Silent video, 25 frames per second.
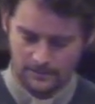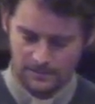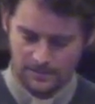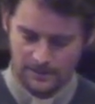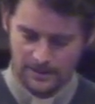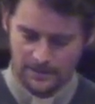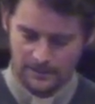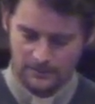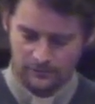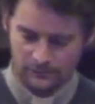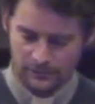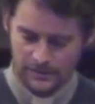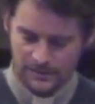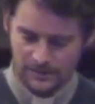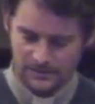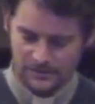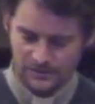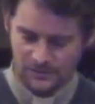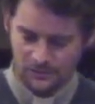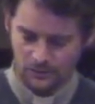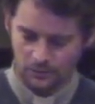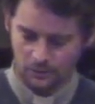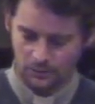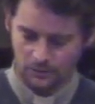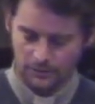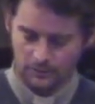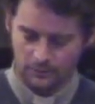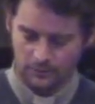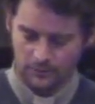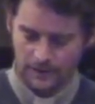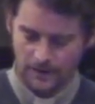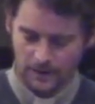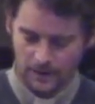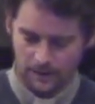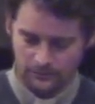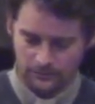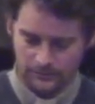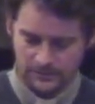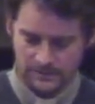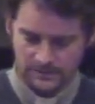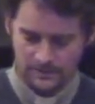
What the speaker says: being reassured that we are